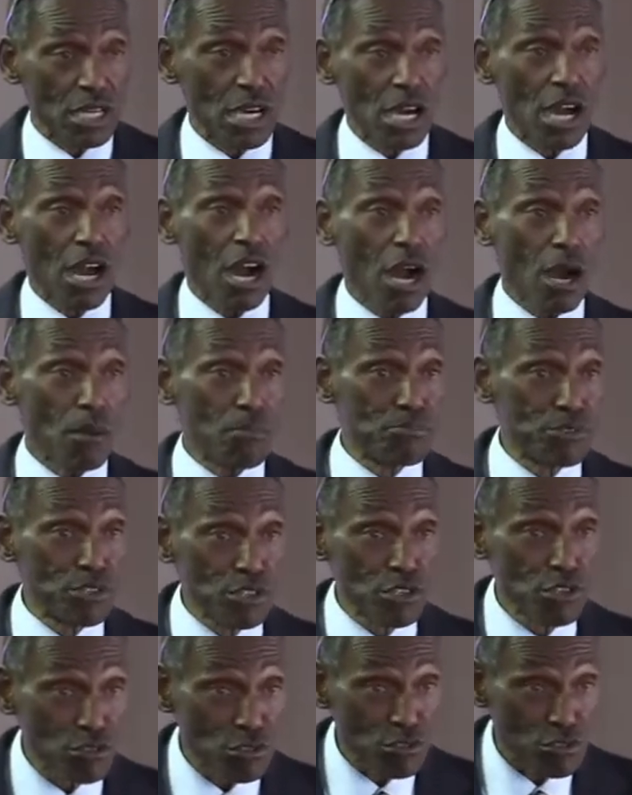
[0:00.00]

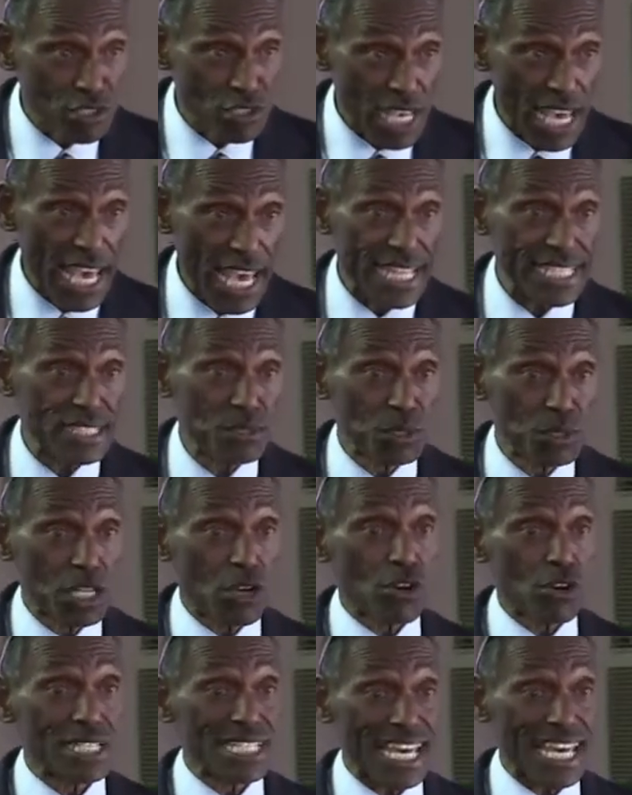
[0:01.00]
abuse and we don't
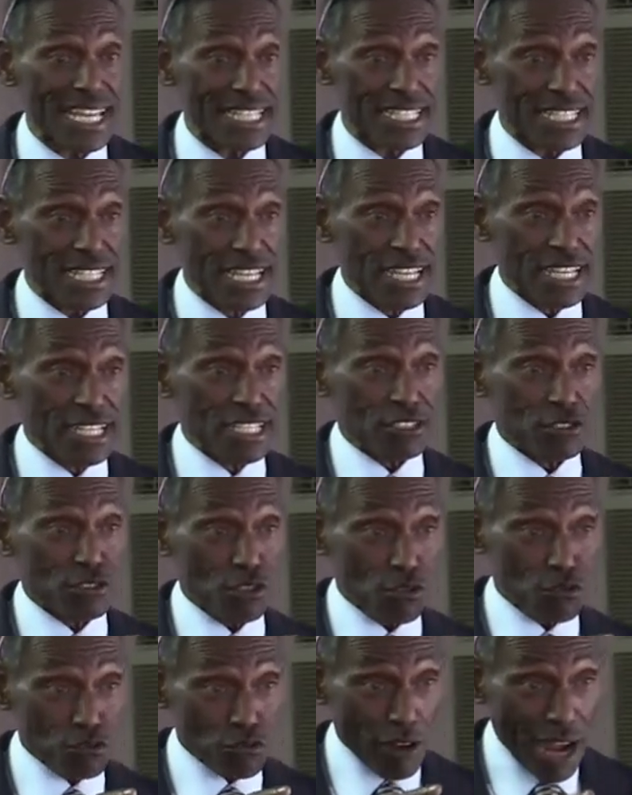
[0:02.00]
get the
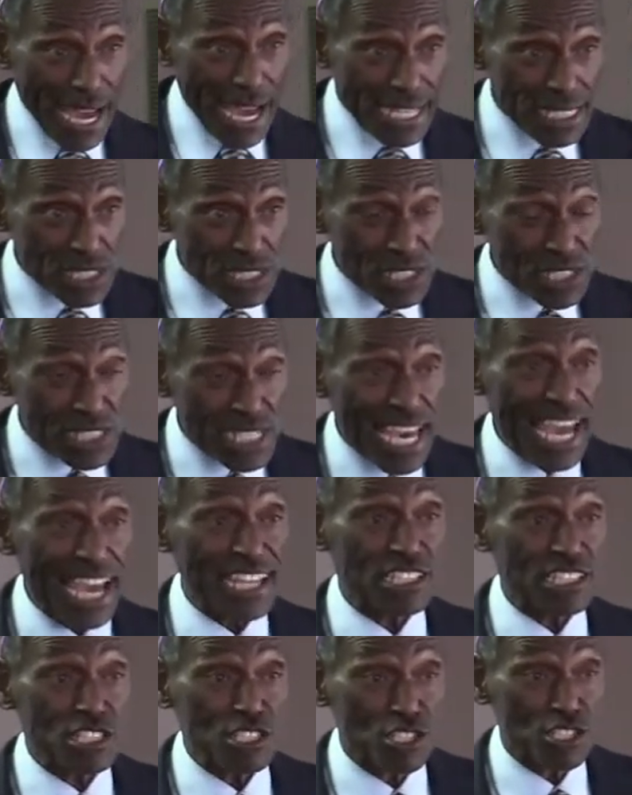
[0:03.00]
rights and the
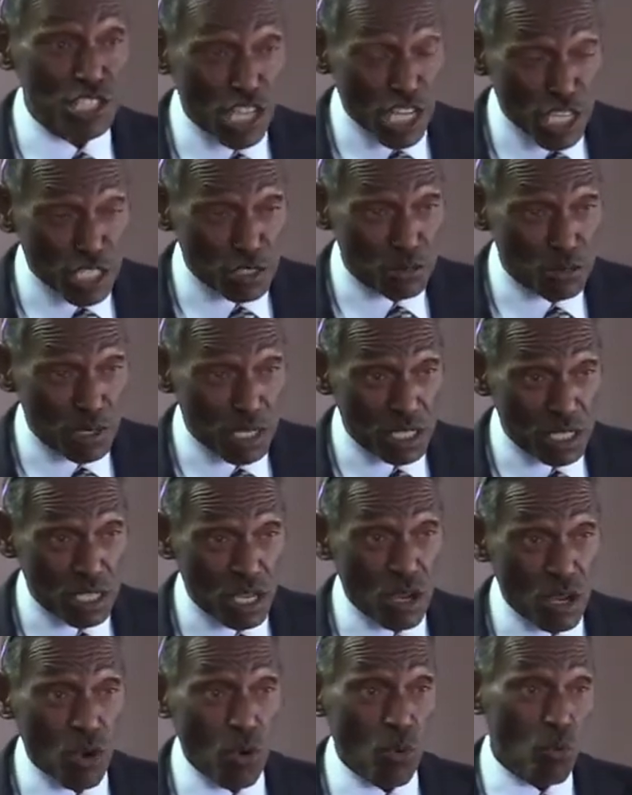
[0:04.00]
judgment,
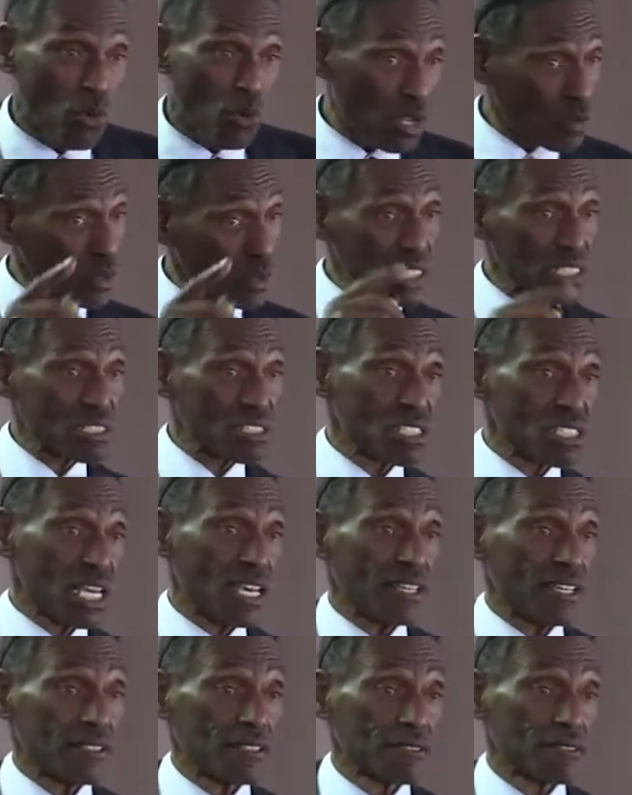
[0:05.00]
what are we to say?
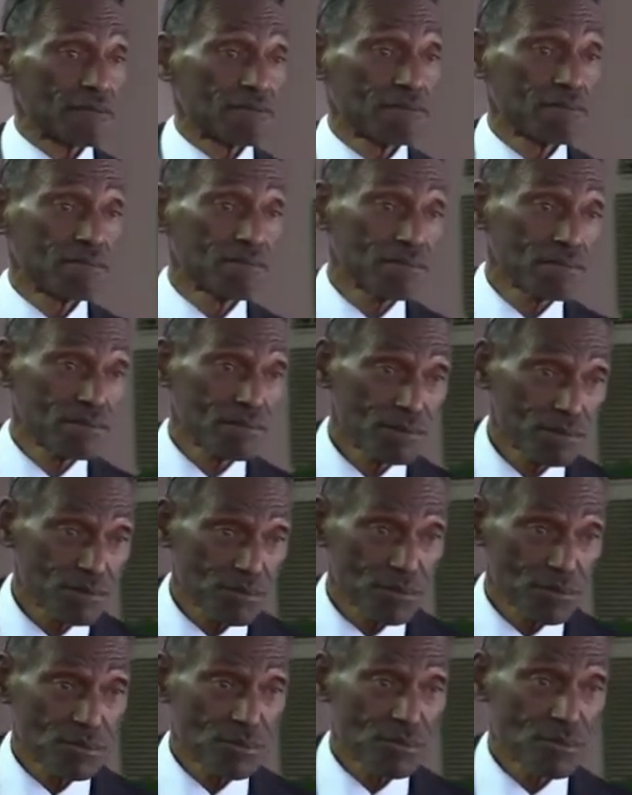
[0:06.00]

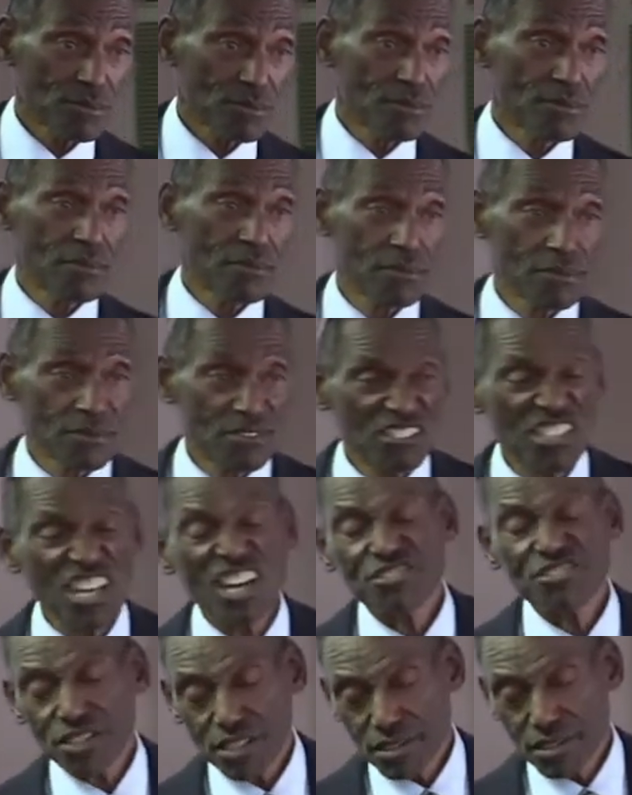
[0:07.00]
Nothing.
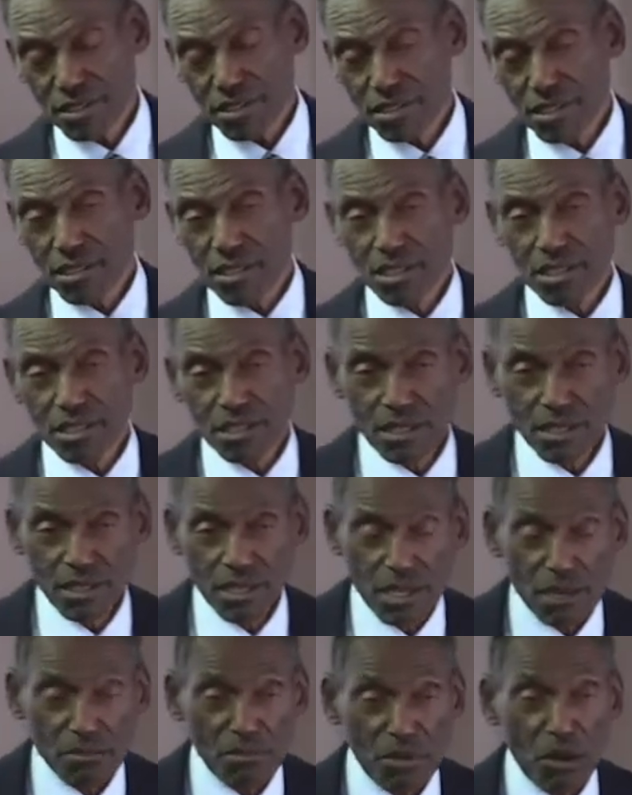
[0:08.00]
Nothing.
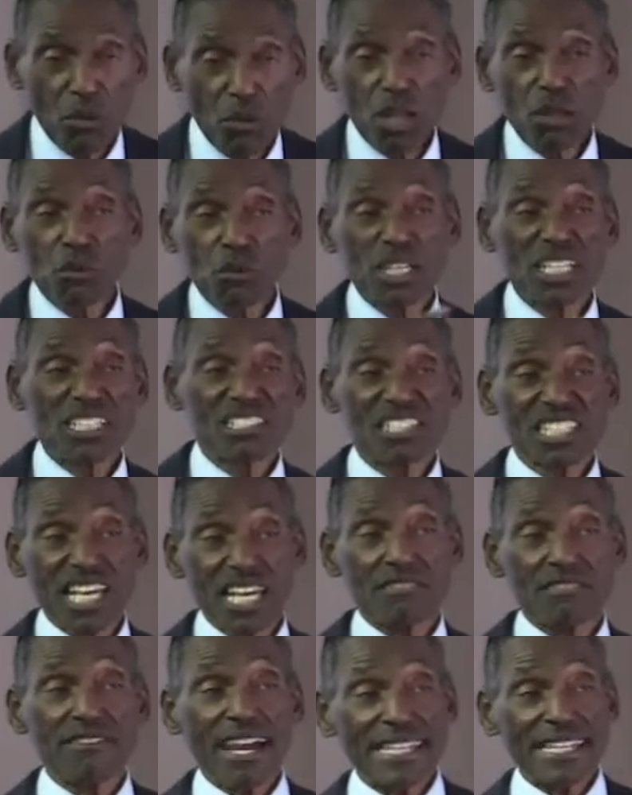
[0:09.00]
But what are we to say
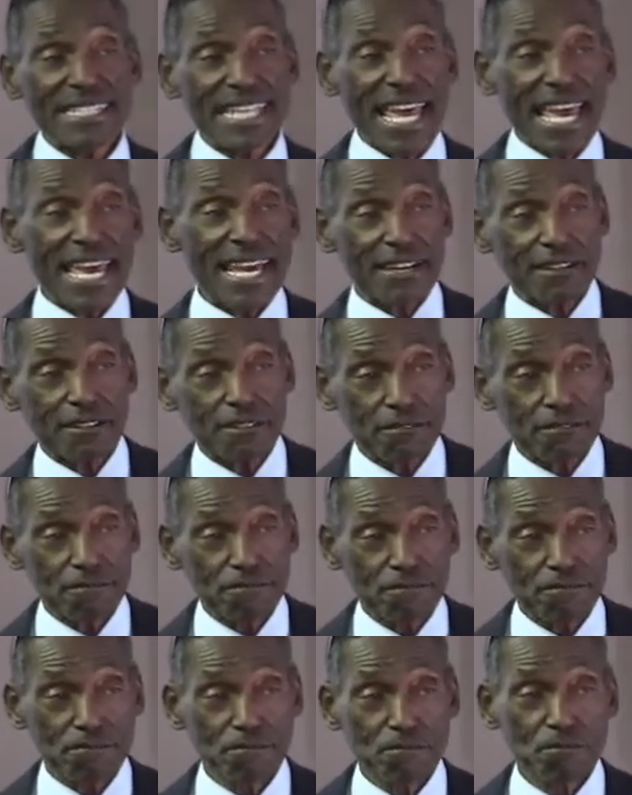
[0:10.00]
right now?
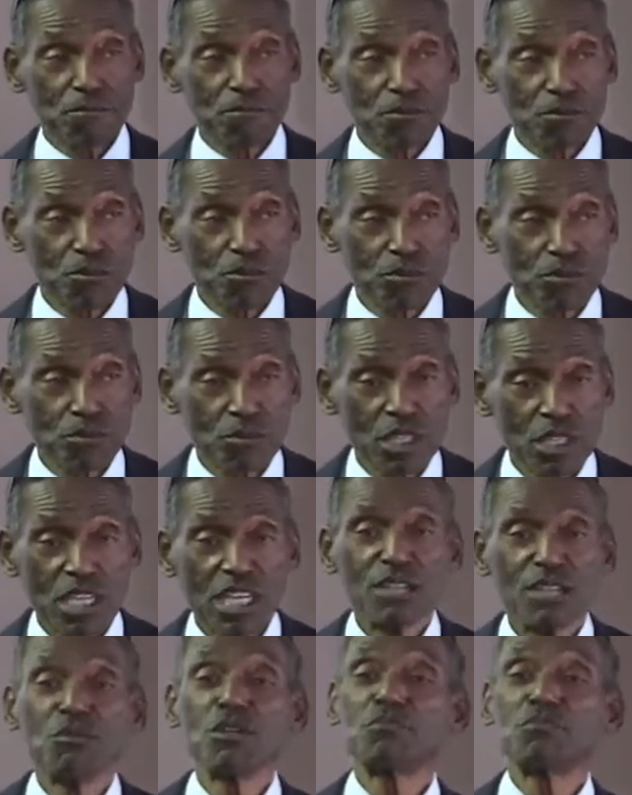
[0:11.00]

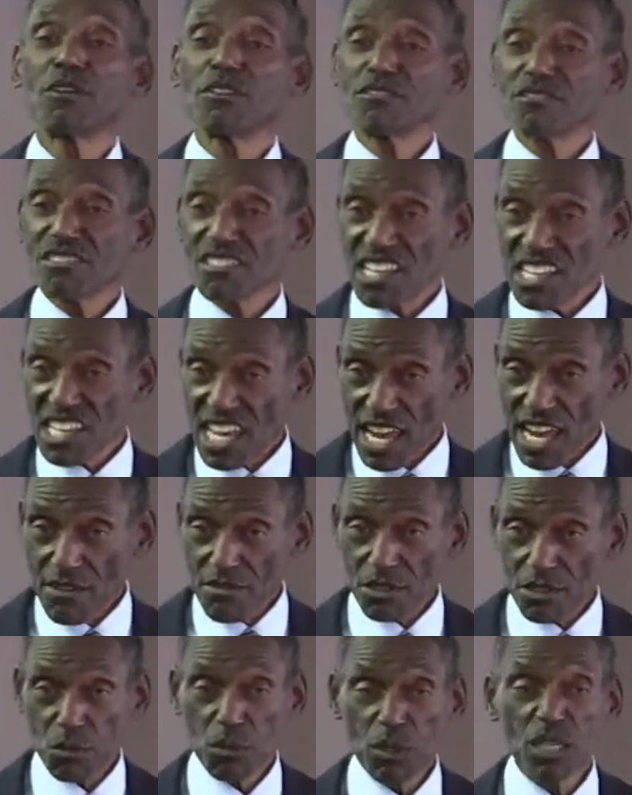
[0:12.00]
We're supposed to say everything.
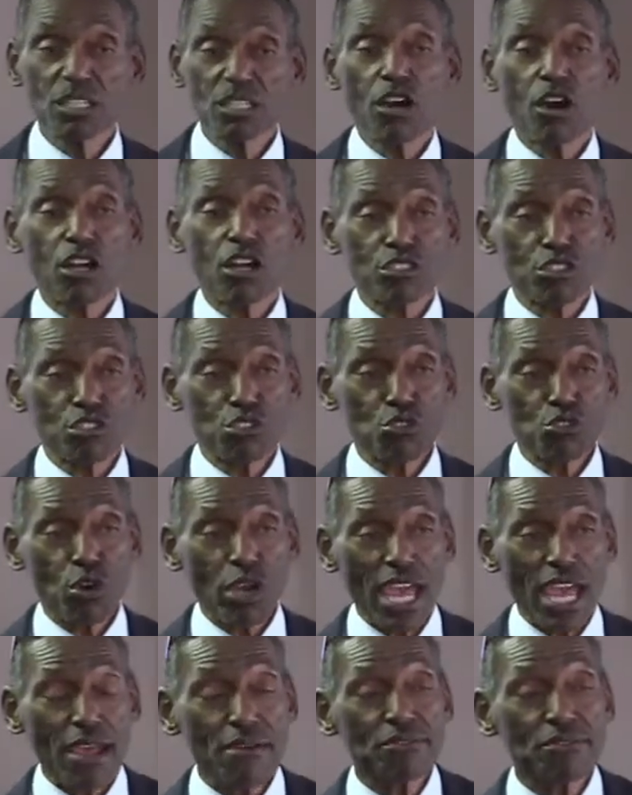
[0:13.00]
We are to do
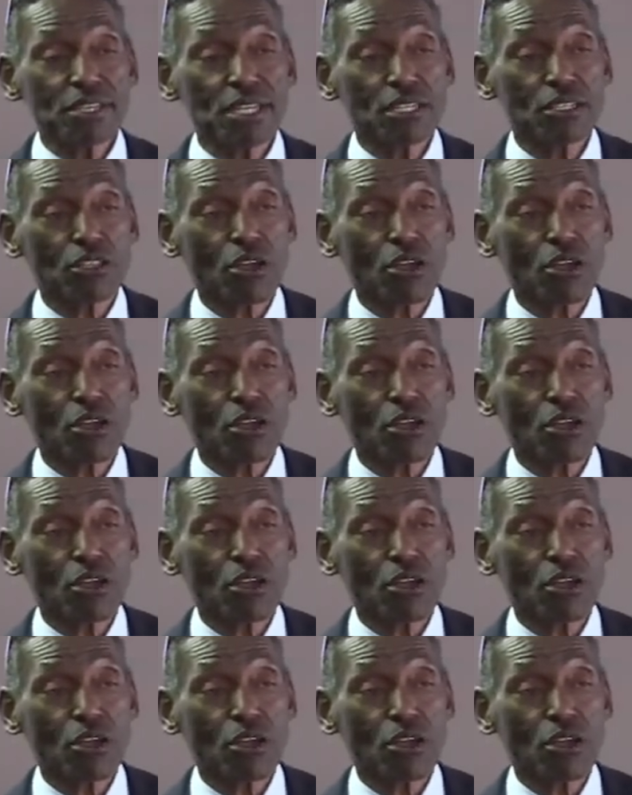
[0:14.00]
everything in our